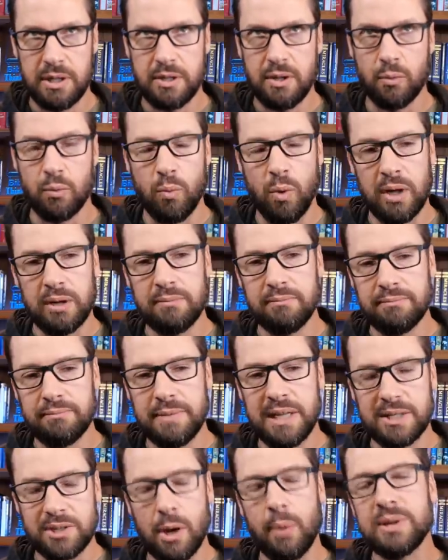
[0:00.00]
or one
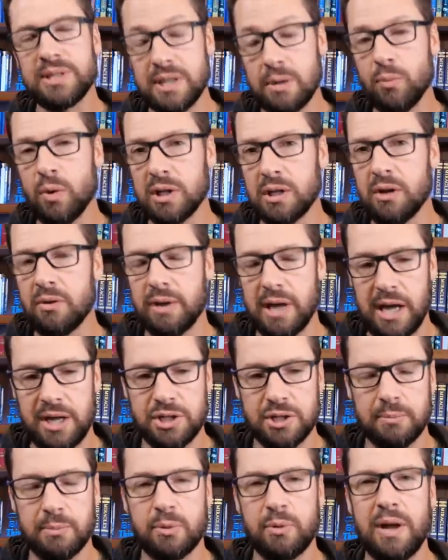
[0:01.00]
it's always in one
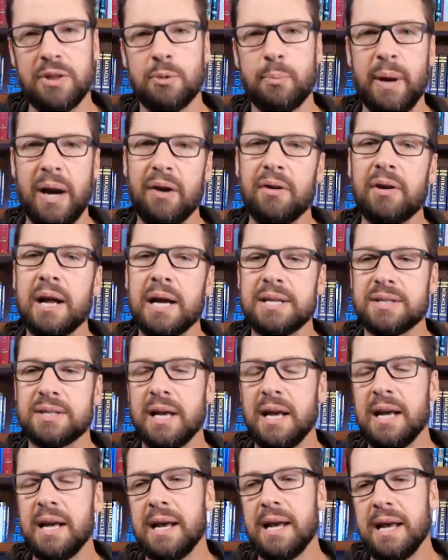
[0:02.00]
location, but rather paradise
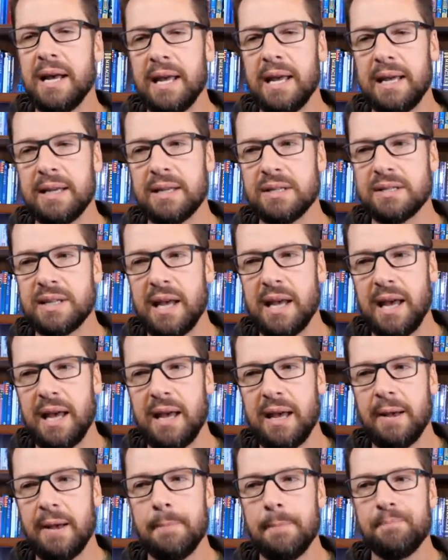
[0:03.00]
is
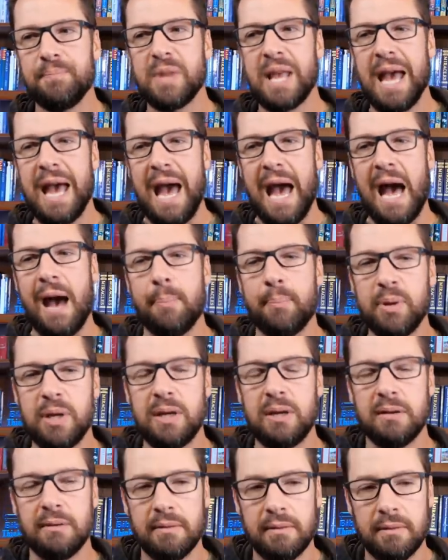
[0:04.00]
a happy